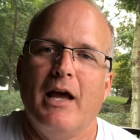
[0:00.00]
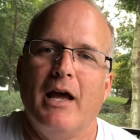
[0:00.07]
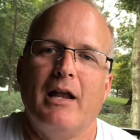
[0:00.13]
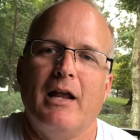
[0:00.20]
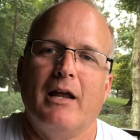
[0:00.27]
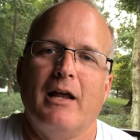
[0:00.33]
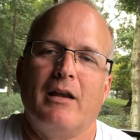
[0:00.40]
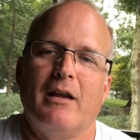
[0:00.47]

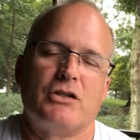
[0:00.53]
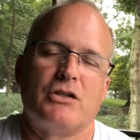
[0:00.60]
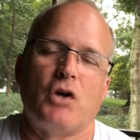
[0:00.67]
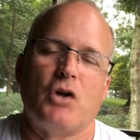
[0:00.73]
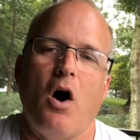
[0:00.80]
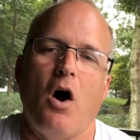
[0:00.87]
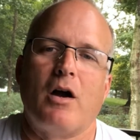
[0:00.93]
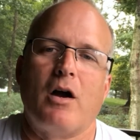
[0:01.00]
and and let's
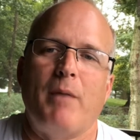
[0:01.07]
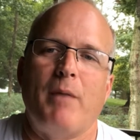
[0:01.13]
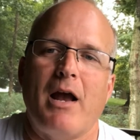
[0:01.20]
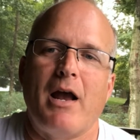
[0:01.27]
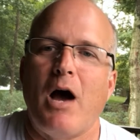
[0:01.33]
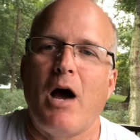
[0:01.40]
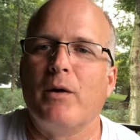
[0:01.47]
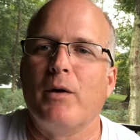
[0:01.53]
talk
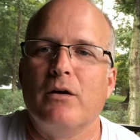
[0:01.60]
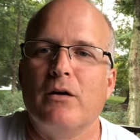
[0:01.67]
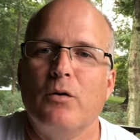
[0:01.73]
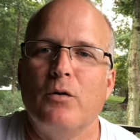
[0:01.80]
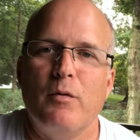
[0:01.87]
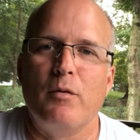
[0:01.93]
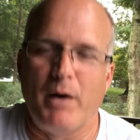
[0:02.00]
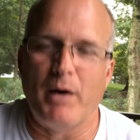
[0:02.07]
about how we can
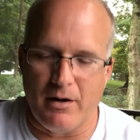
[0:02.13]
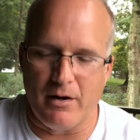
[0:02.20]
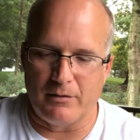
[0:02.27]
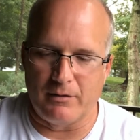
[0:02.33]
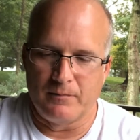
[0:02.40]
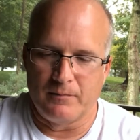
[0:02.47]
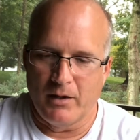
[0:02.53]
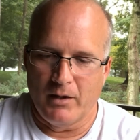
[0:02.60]
do it
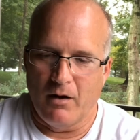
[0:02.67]
better.